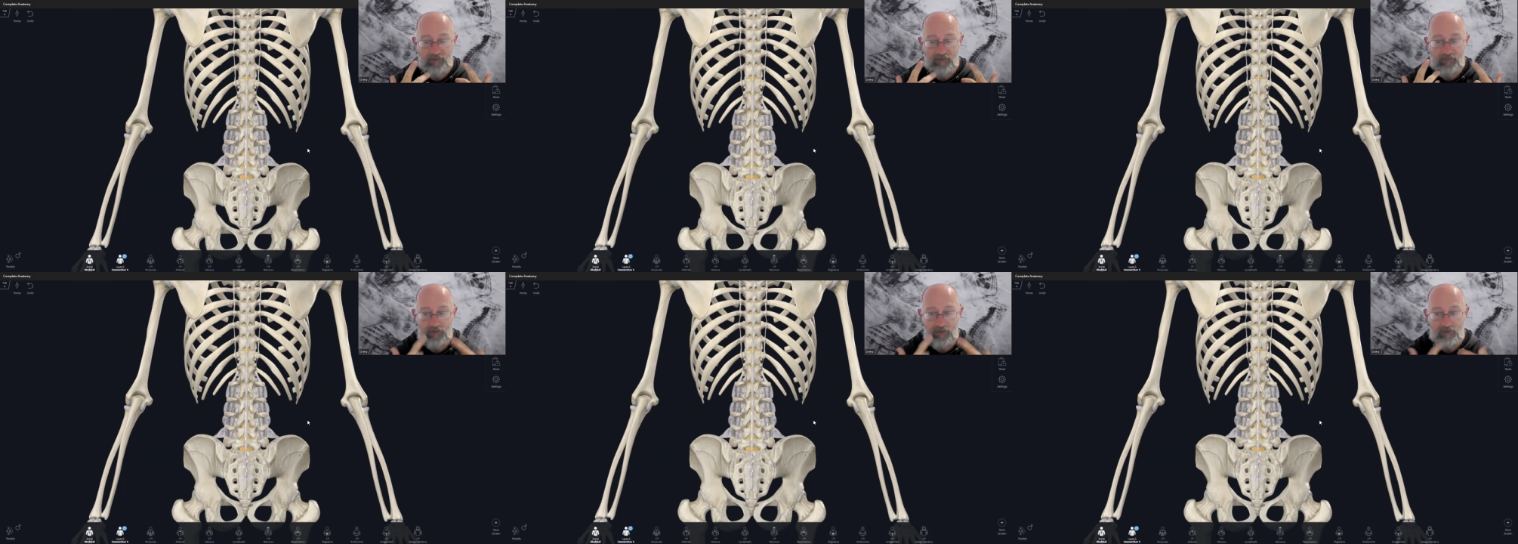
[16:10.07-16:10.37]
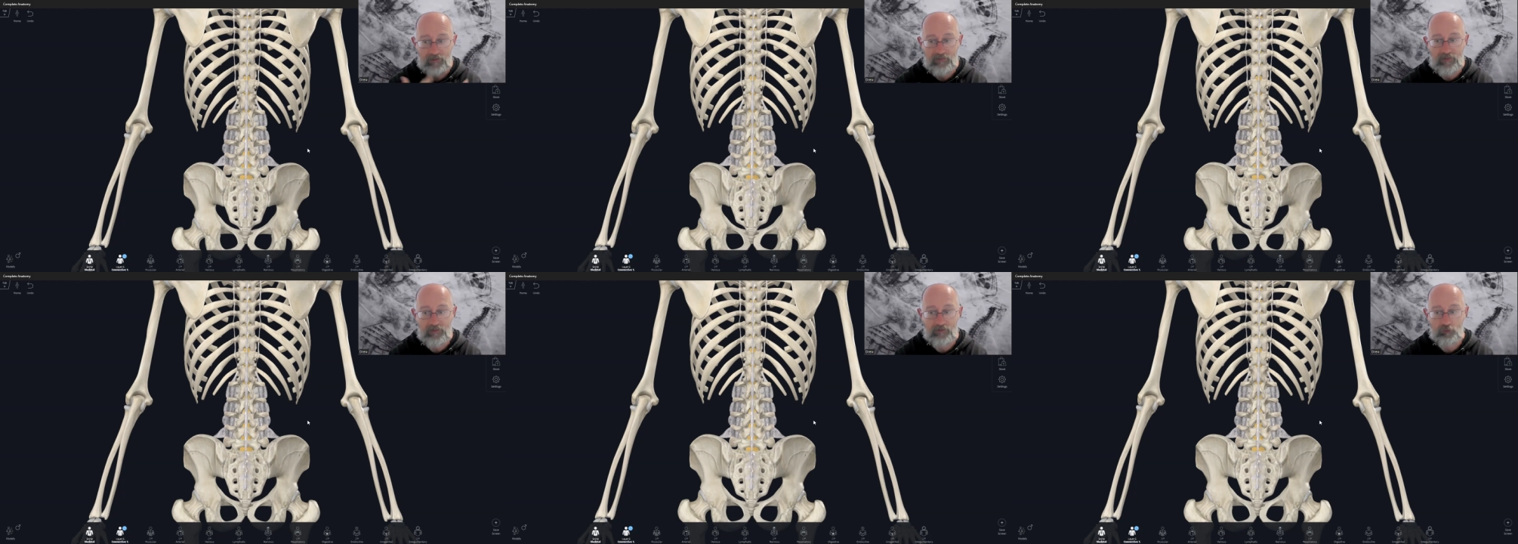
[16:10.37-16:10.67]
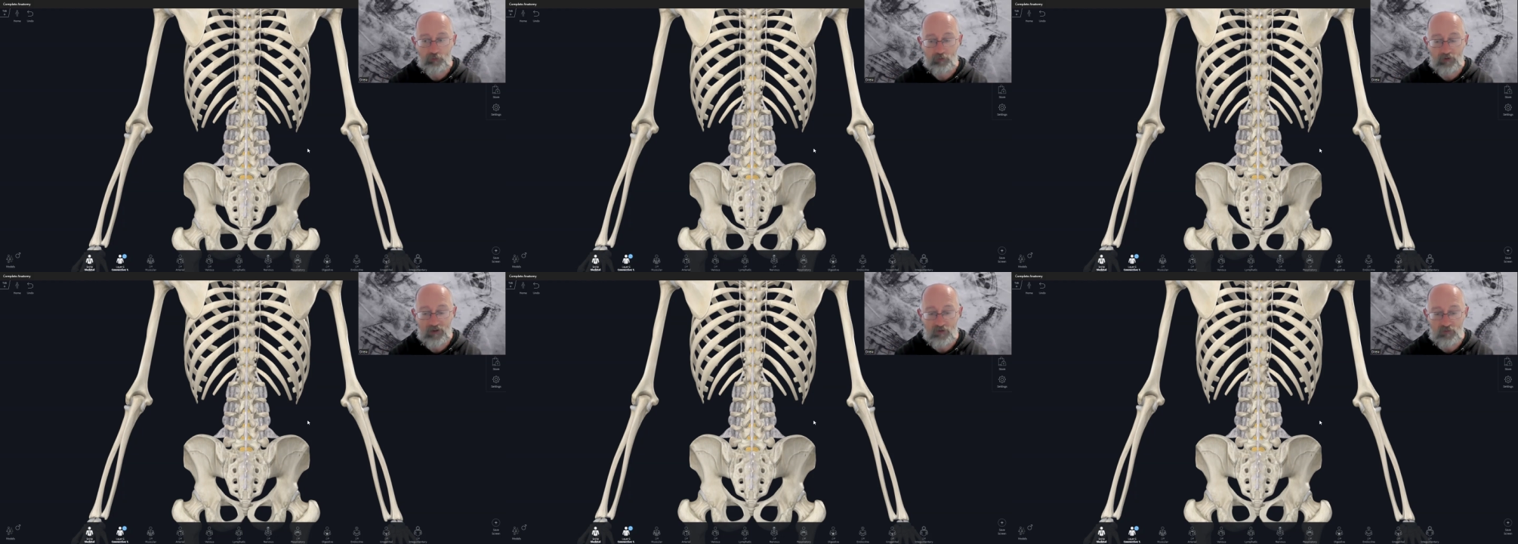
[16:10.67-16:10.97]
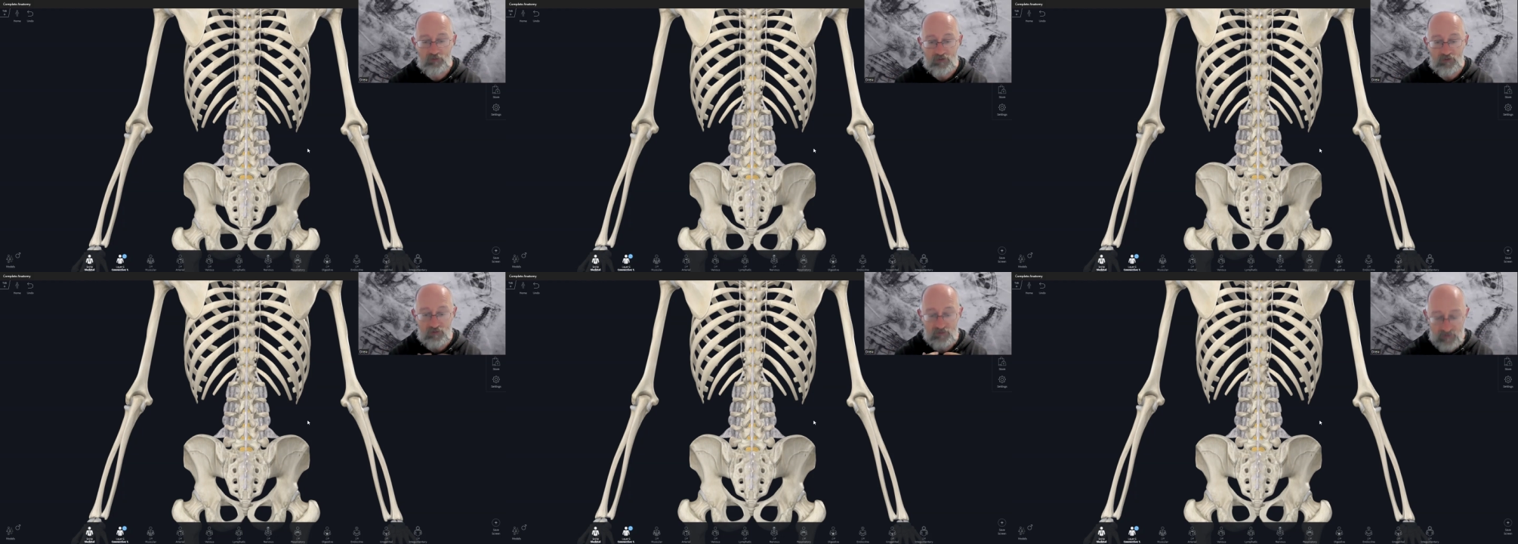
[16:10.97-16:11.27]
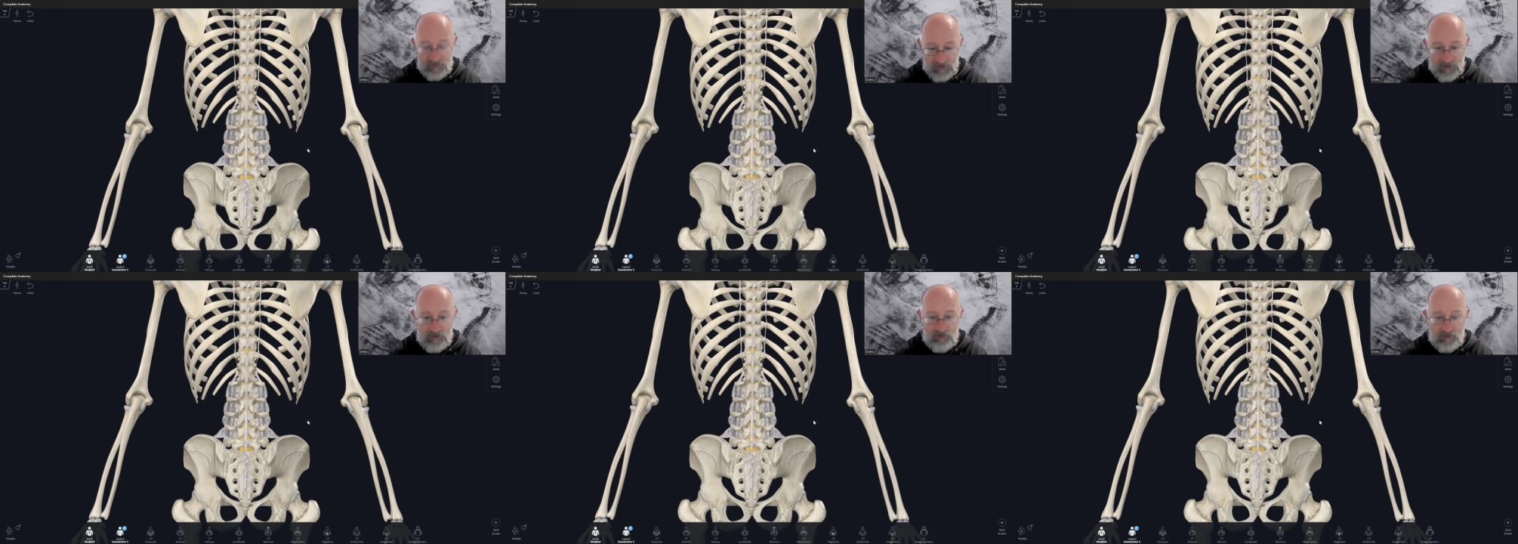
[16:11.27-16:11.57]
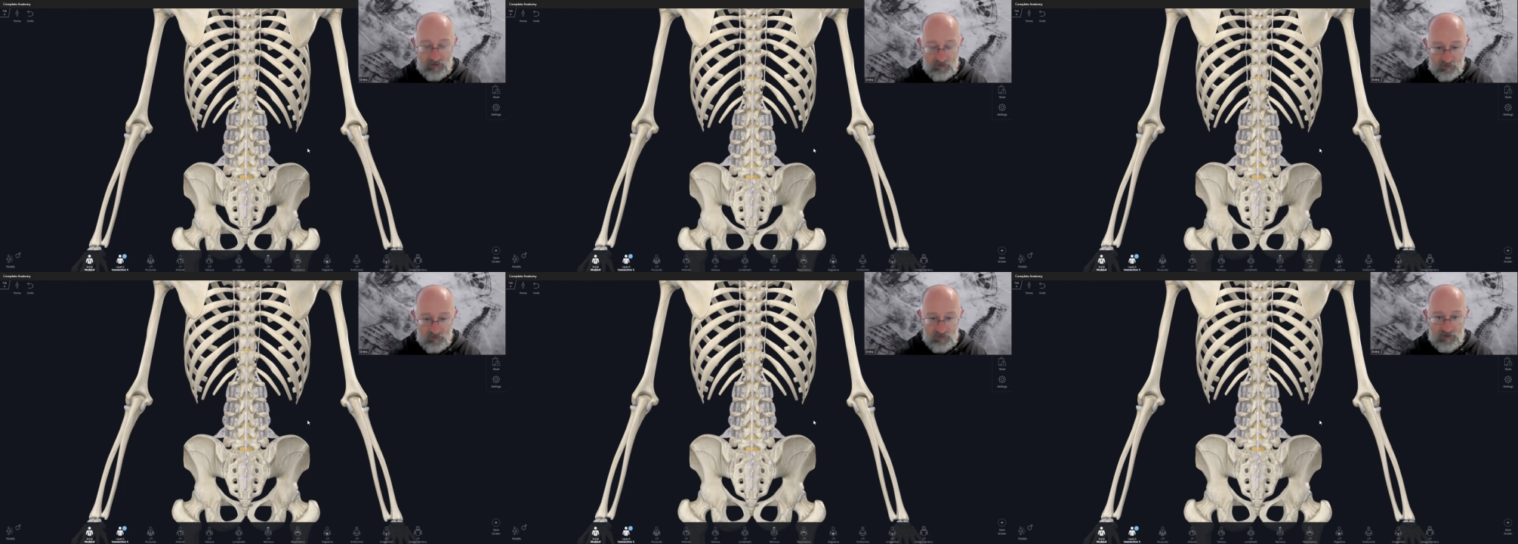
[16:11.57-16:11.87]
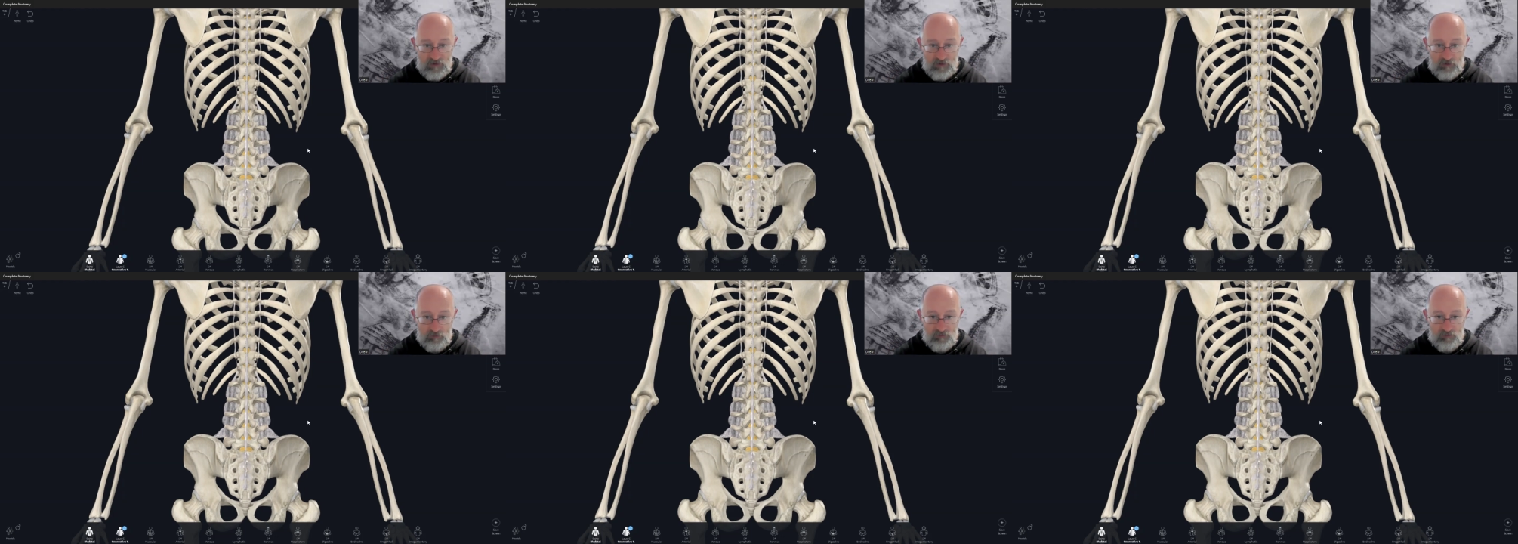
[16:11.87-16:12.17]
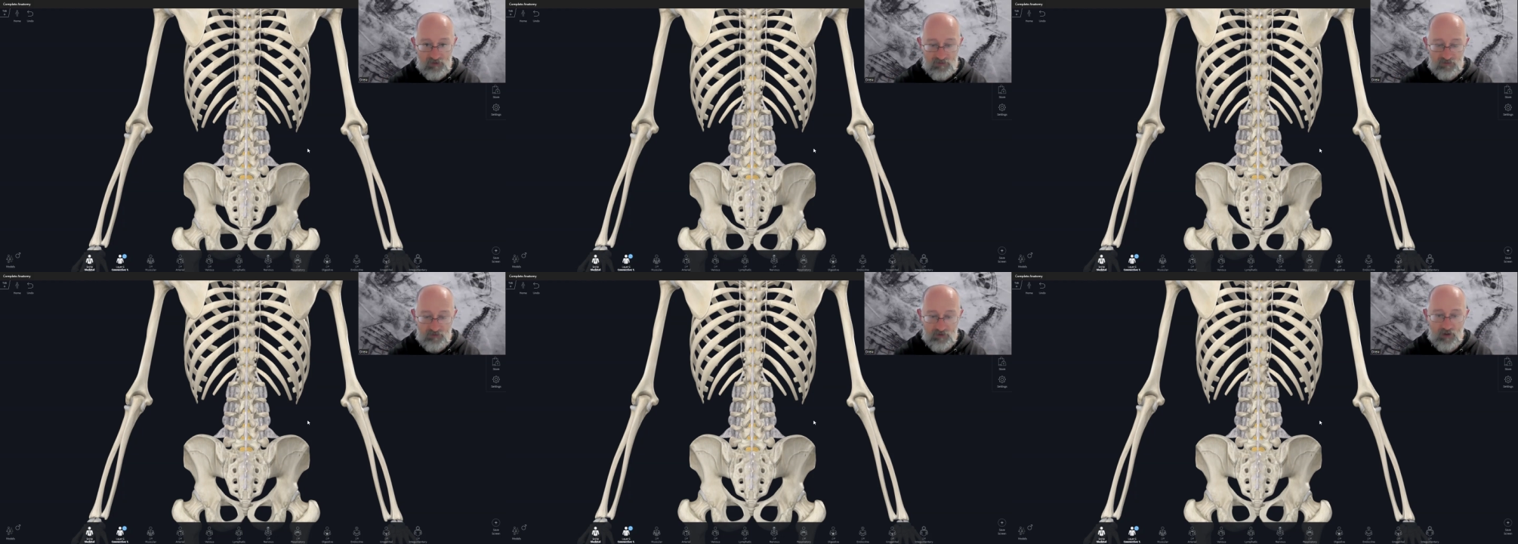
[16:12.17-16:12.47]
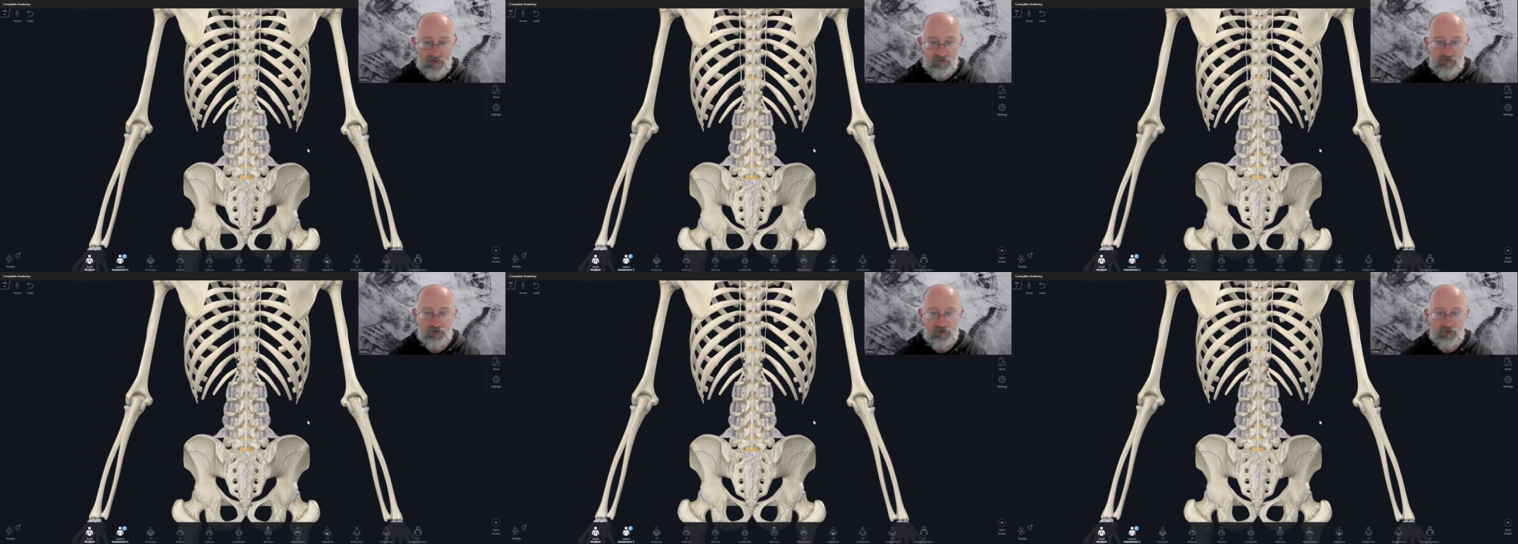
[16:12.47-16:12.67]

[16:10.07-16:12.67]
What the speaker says: and that can then transfer down into the injury side.